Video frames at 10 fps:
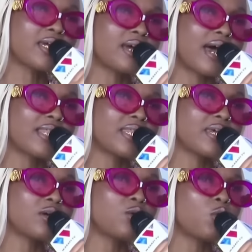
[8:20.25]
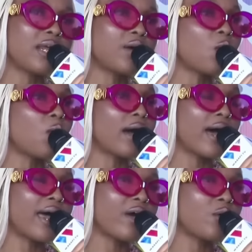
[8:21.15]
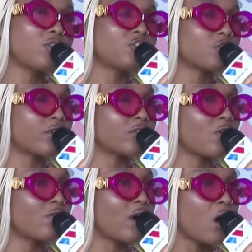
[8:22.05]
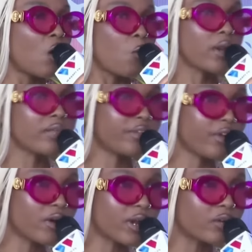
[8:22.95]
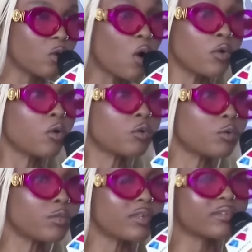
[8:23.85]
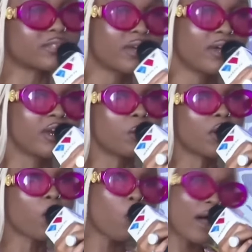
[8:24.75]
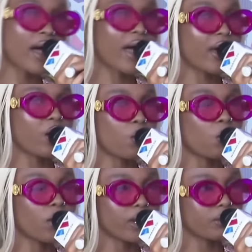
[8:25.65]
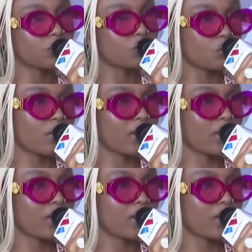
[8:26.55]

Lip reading: I think kuliko ukae ustress over what is he gonna do? Oh, don't do this. Ni bora ukae umuone mtu by